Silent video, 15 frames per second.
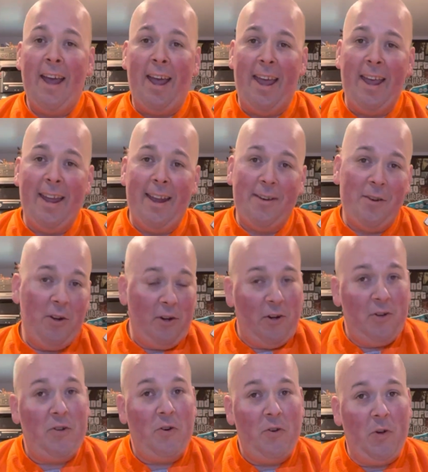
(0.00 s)
And
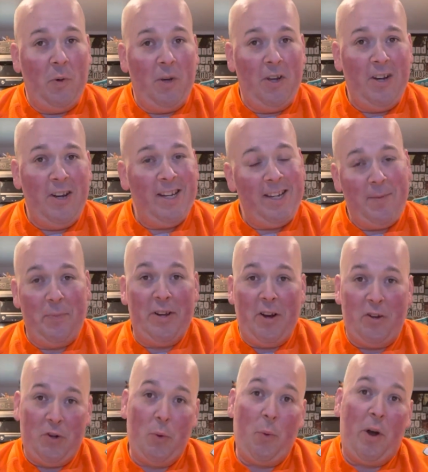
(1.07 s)
because you're doing good,
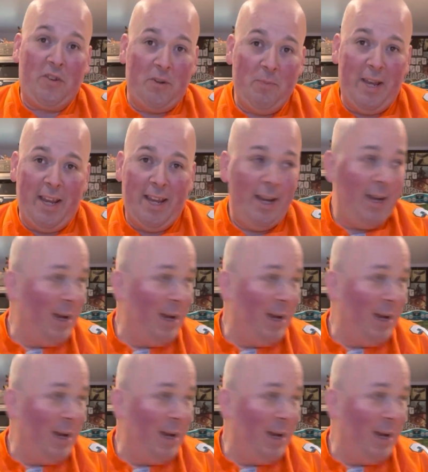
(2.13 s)
because you're watching me,